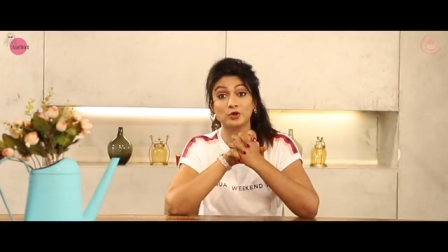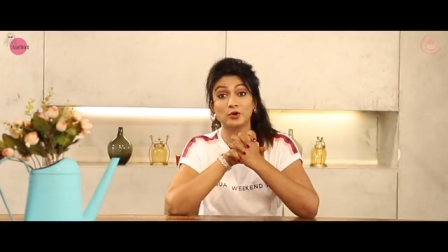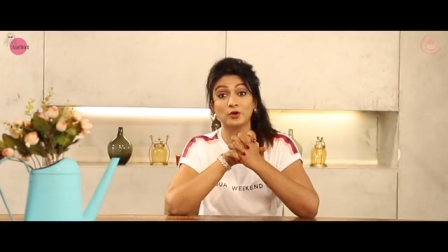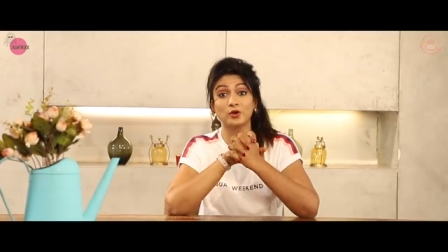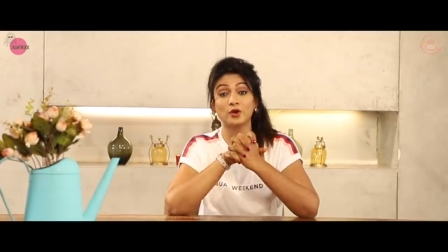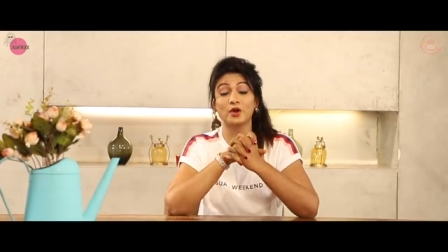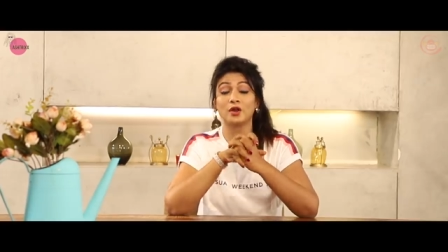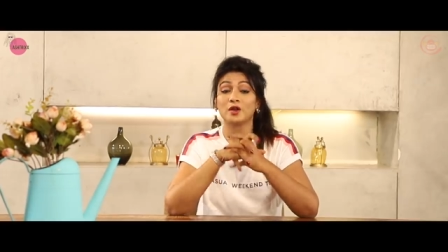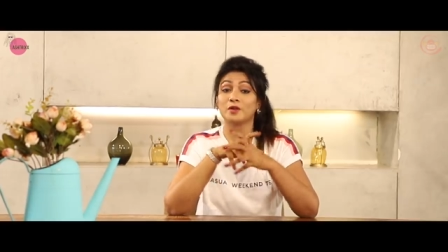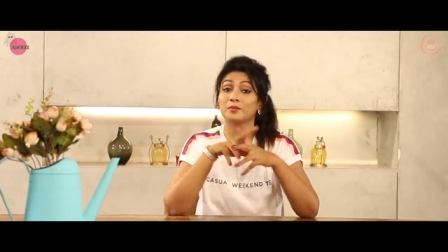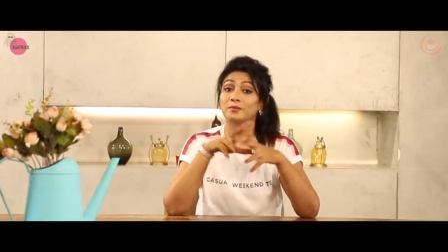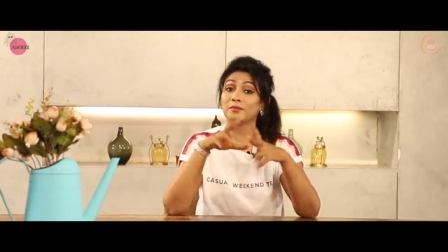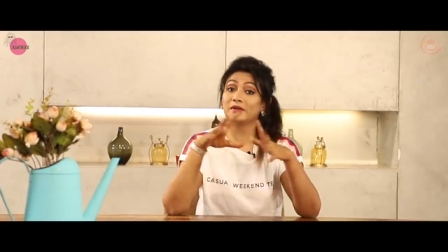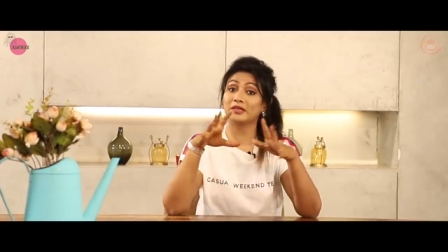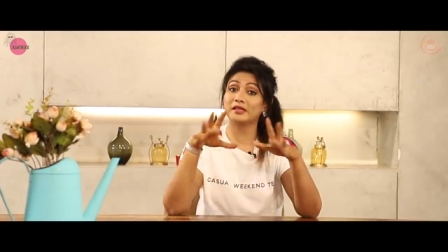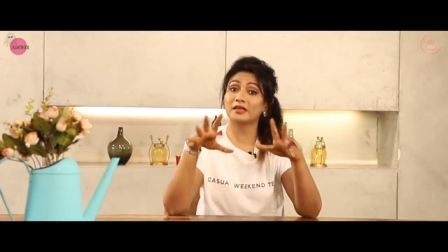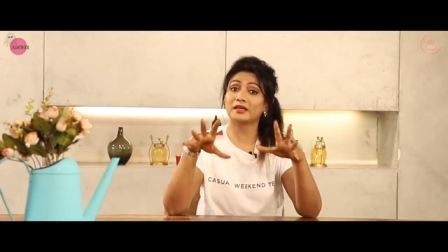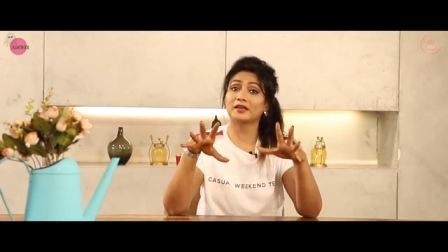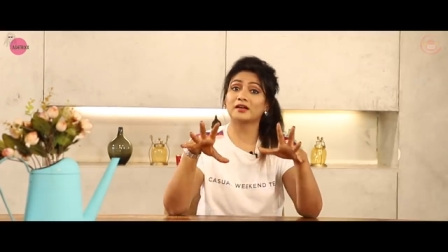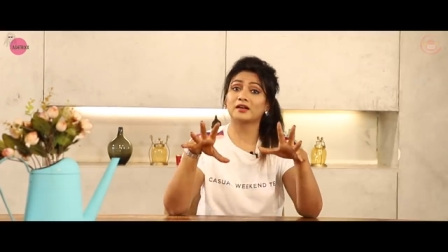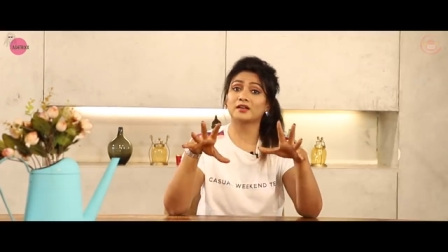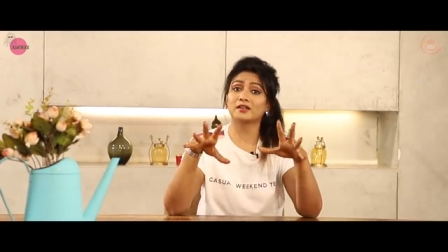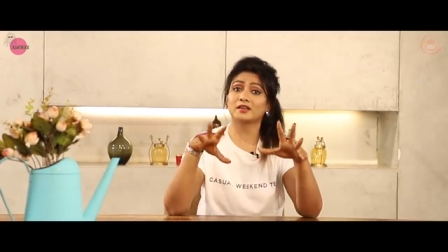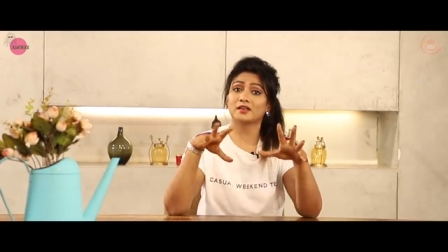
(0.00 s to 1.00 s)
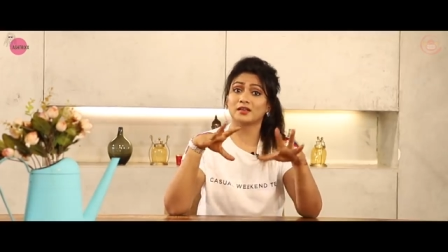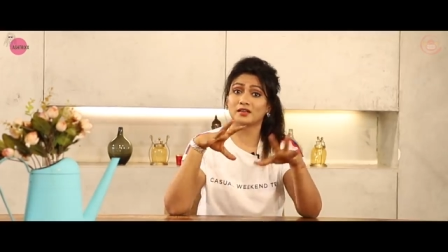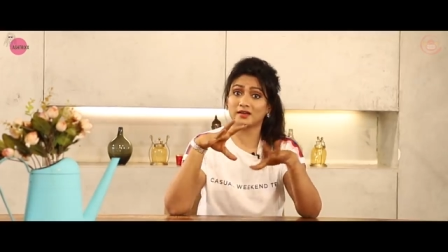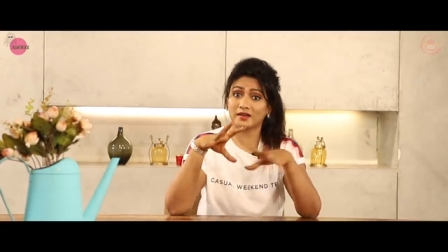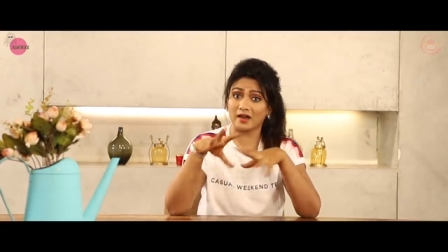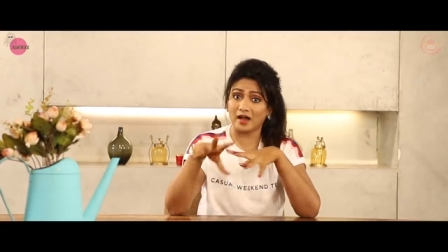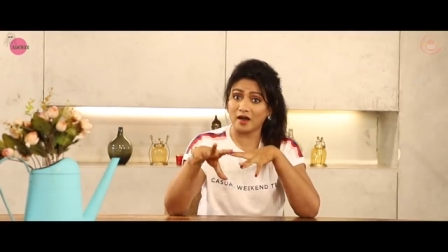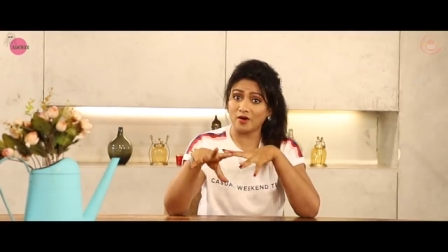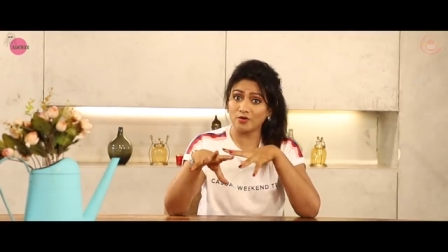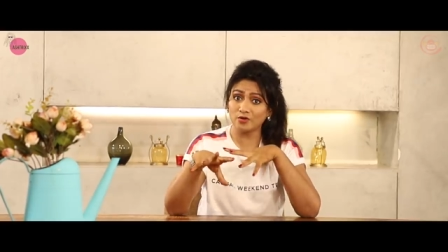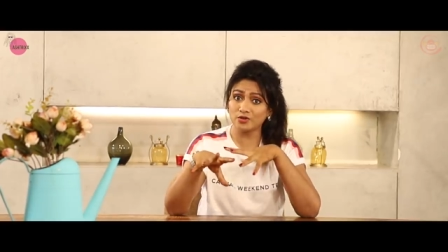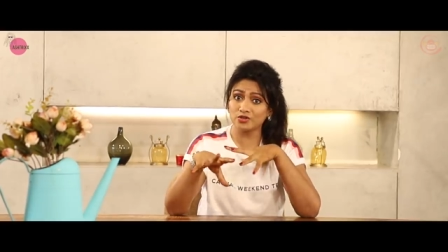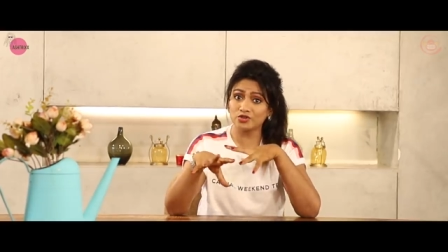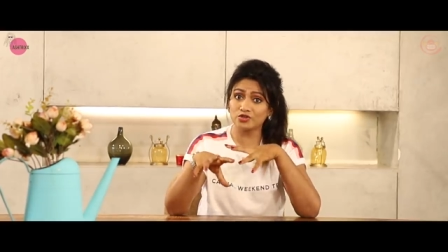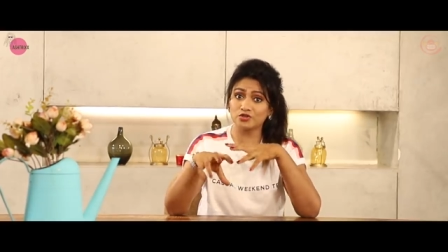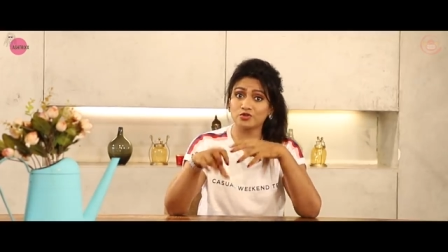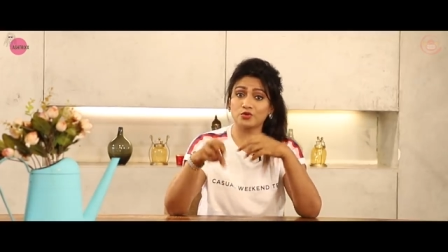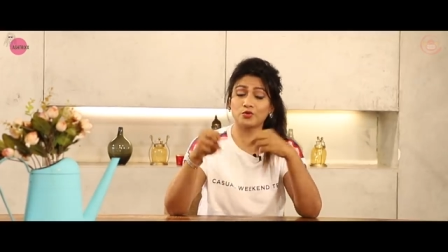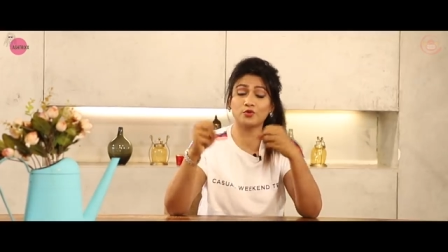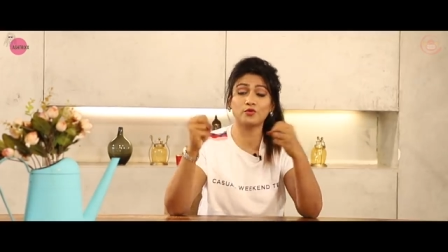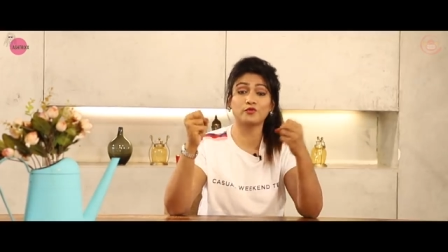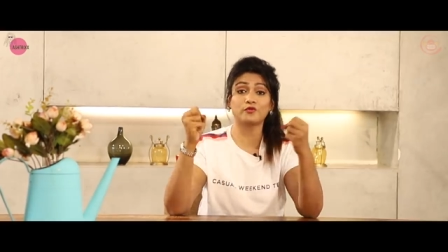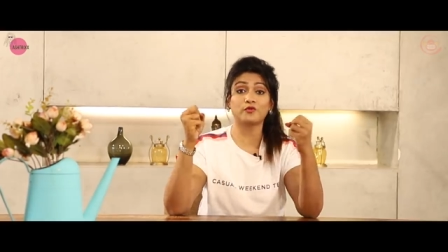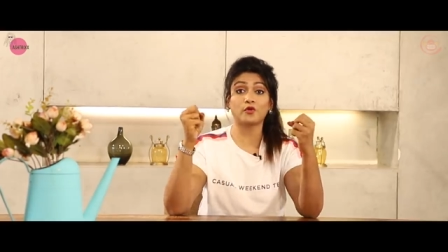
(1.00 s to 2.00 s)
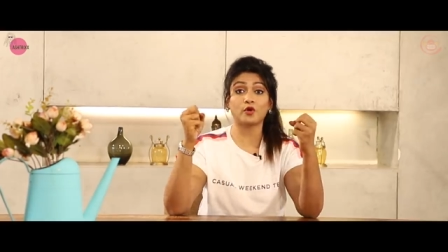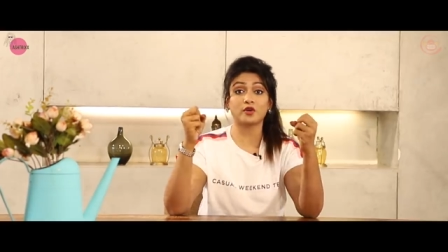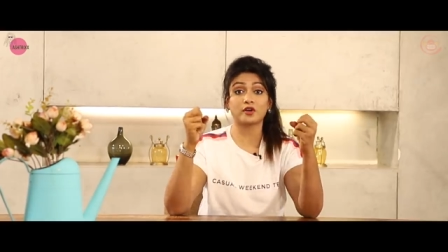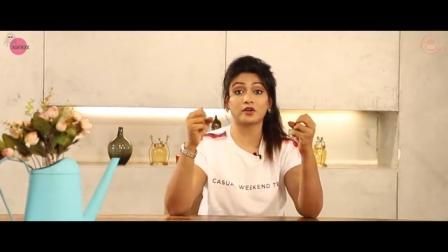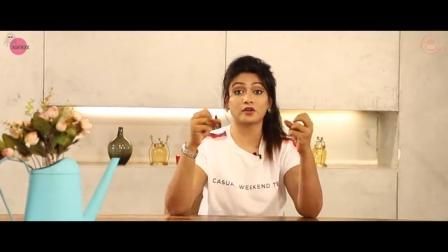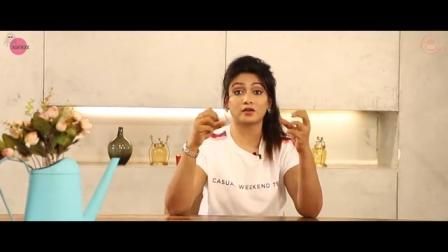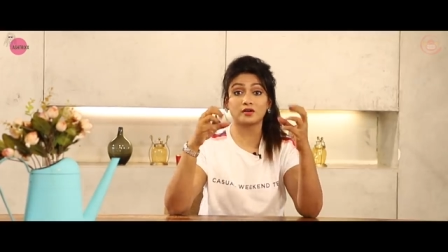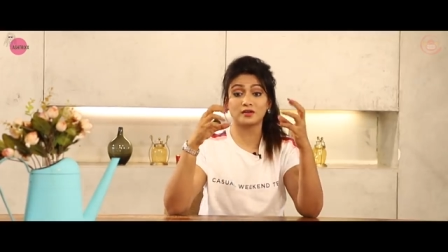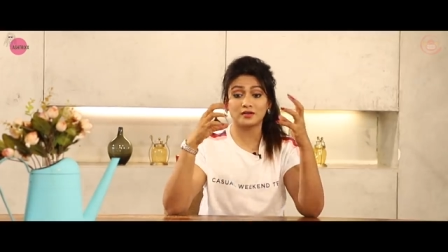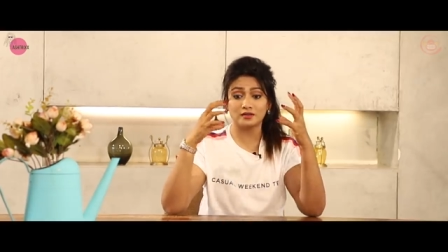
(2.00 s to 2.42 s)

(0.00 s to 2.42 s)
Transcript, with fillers: tho meer ikkadiki raavachu for